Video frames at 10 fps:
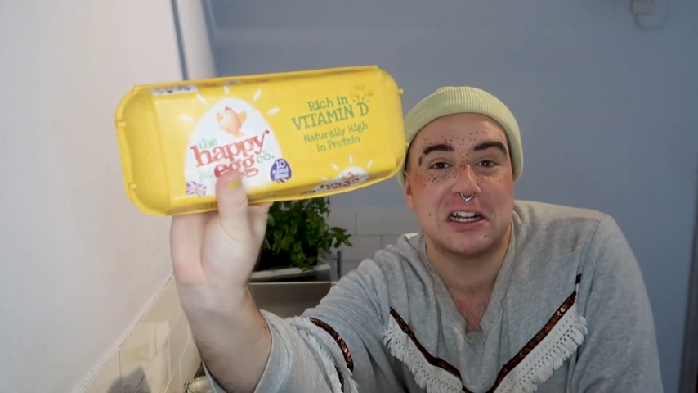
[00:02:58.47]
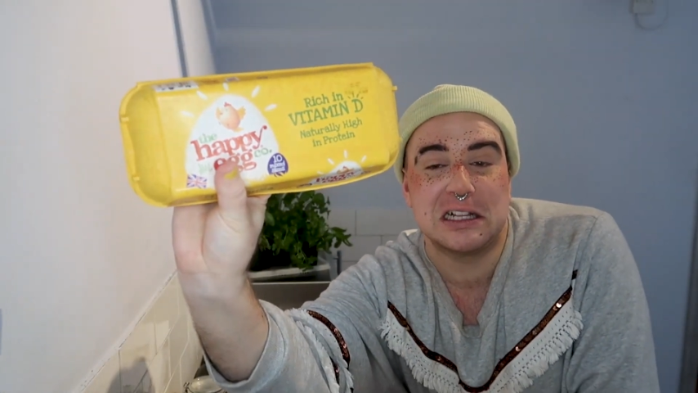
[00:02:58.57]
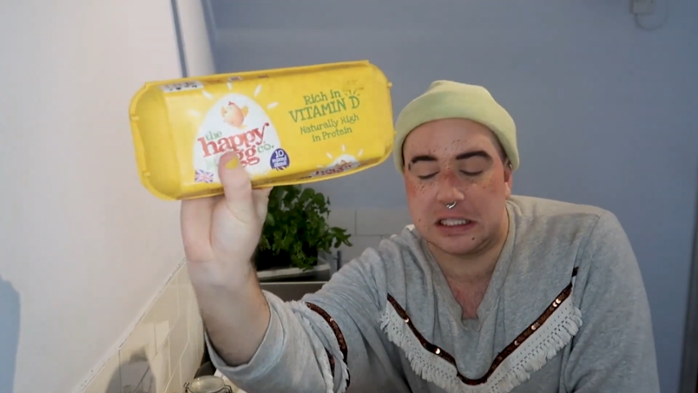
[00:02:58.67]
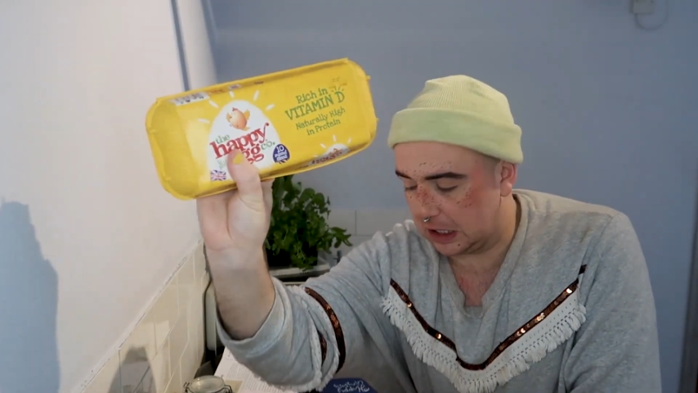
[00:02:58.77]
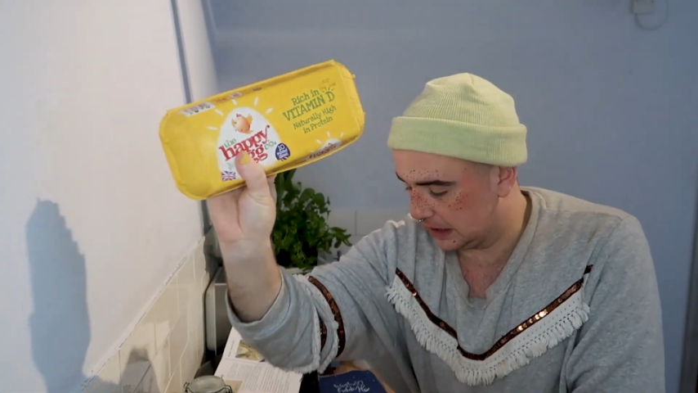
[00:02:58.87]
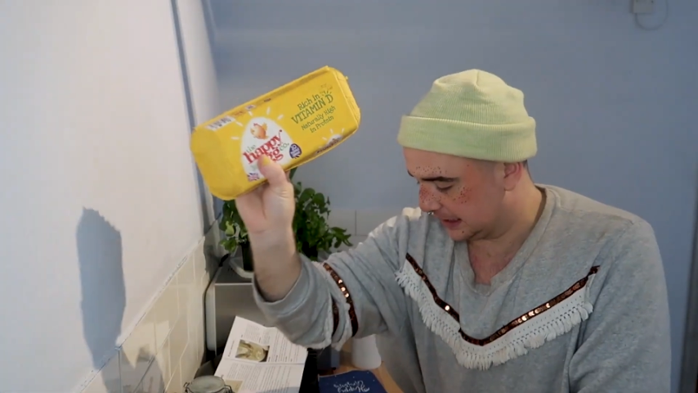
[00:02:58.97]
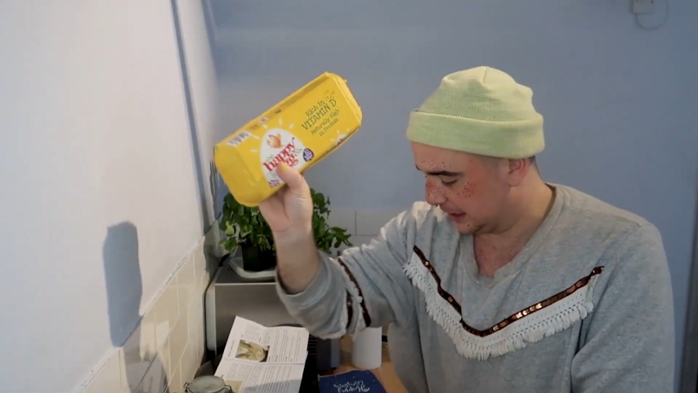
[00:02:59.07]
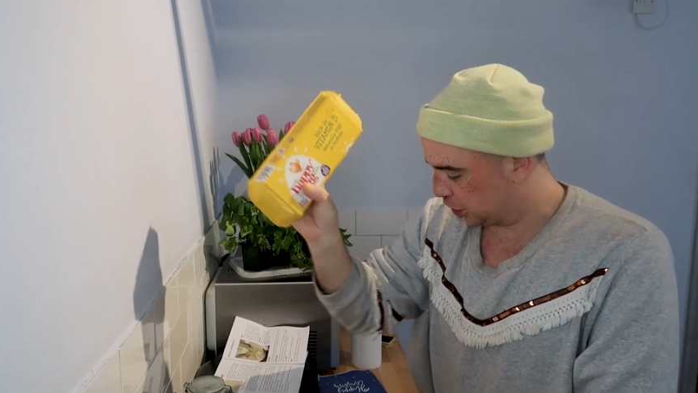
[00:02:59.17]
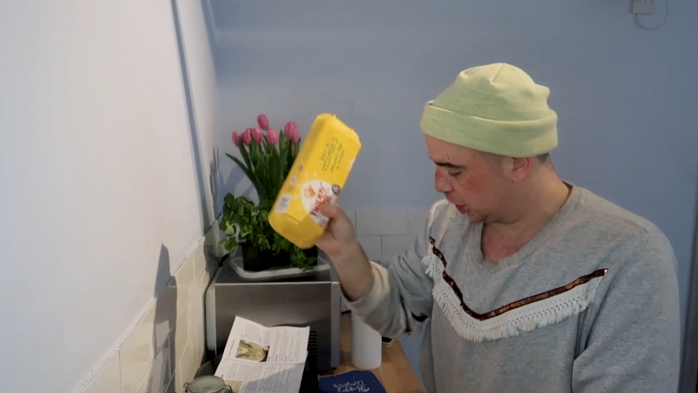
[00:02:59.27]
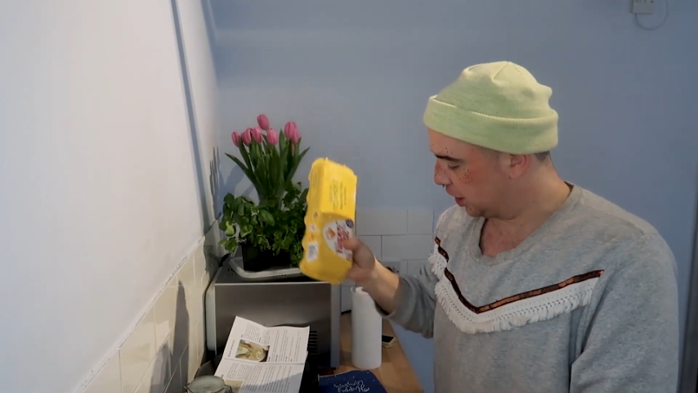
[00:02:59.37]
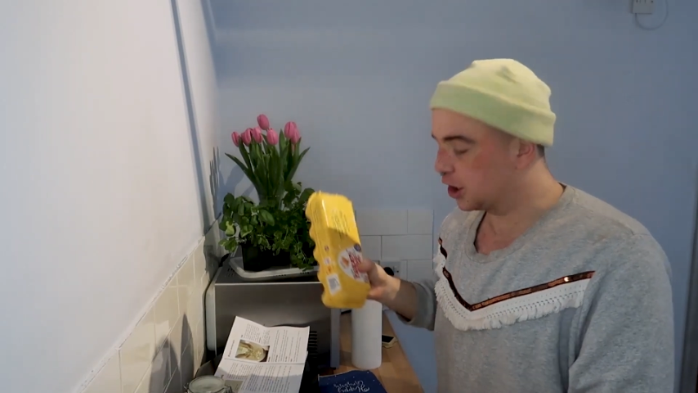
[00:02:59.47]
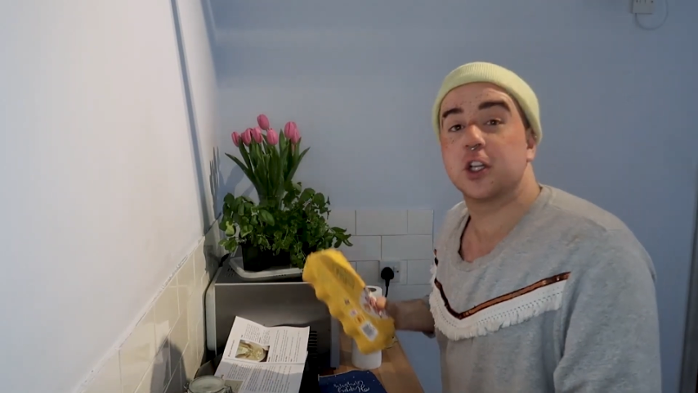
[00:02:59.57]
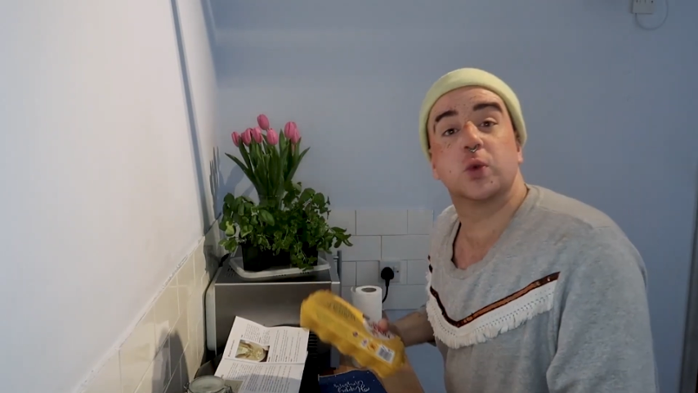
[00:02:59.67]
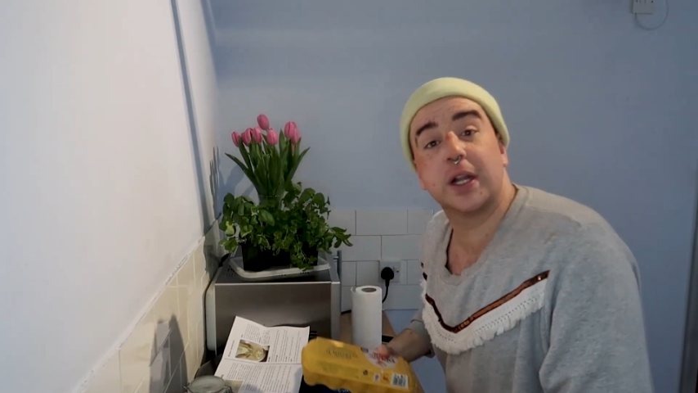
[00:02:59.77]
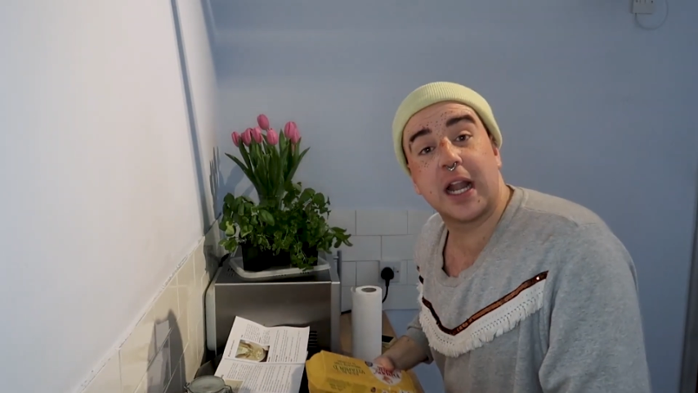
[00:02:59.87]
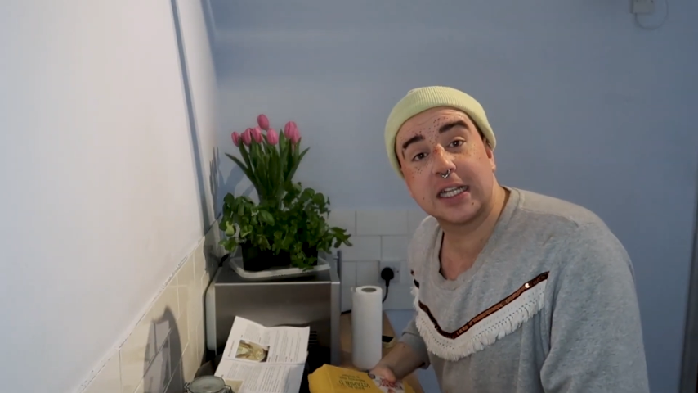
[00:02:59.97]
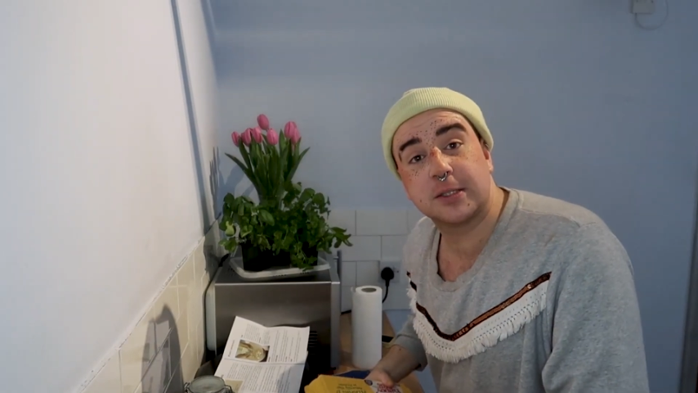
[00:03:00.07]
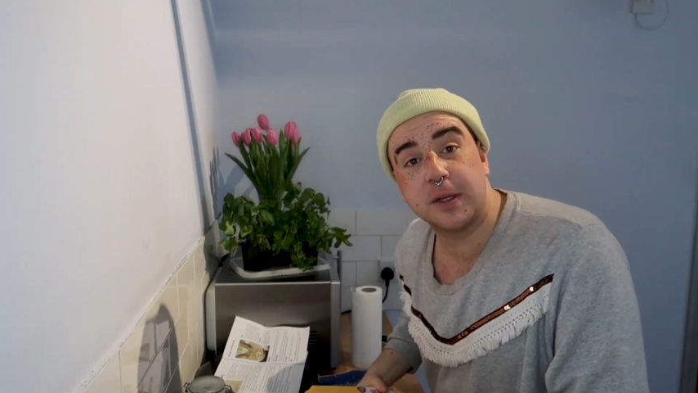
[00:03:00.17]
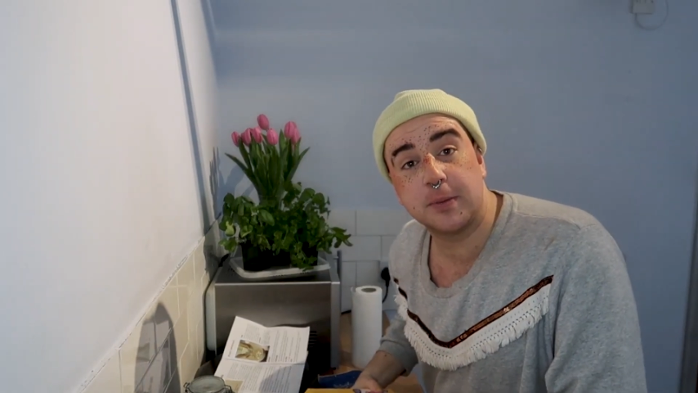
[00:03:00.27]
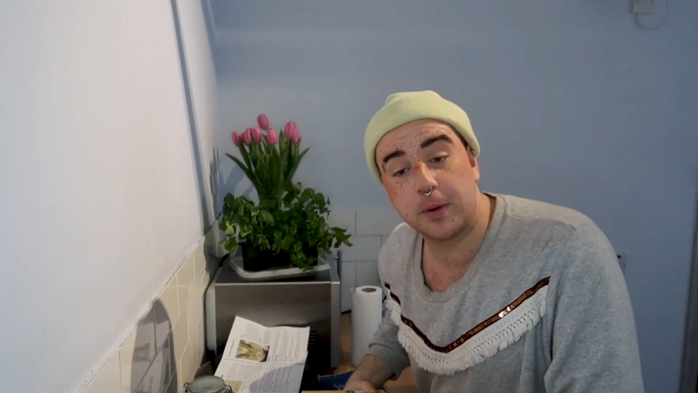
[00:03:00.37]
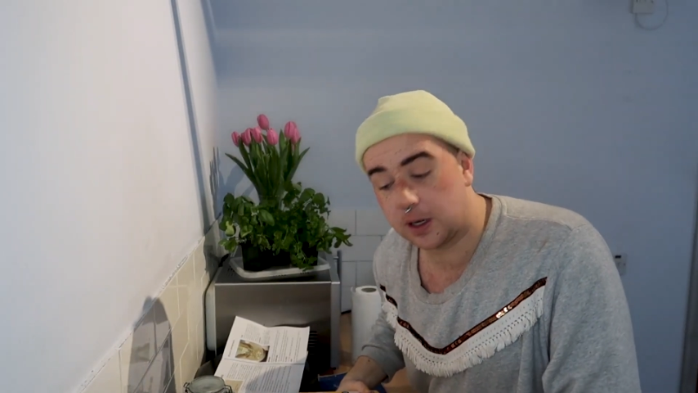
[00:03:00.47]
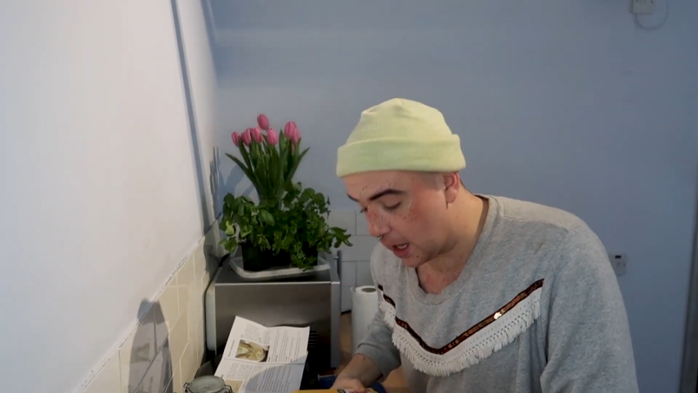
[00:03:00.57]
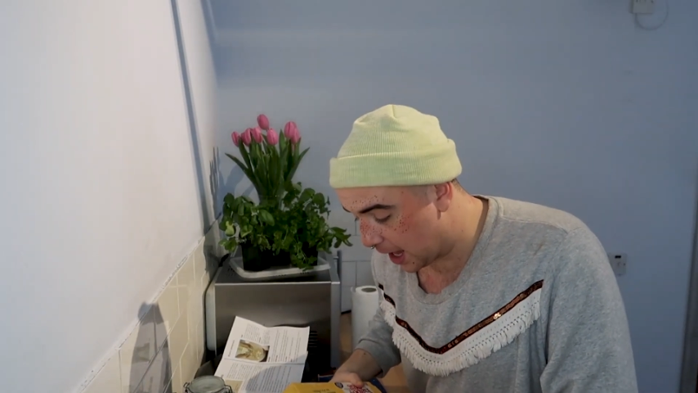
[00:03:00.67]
little dancing chicken because we're nice people.